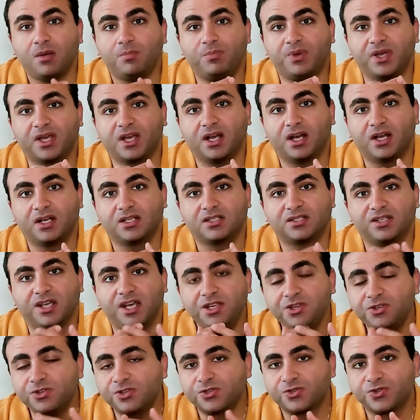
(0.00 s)
because
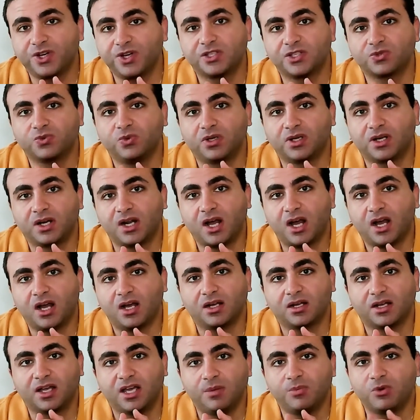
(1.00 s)
interest rates will
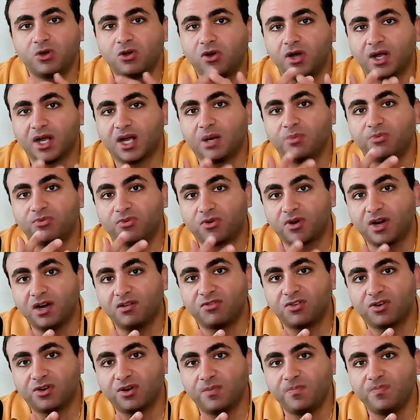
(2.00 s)
not keep going up
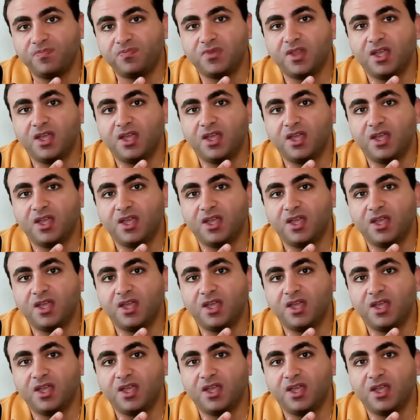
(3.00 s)
forever.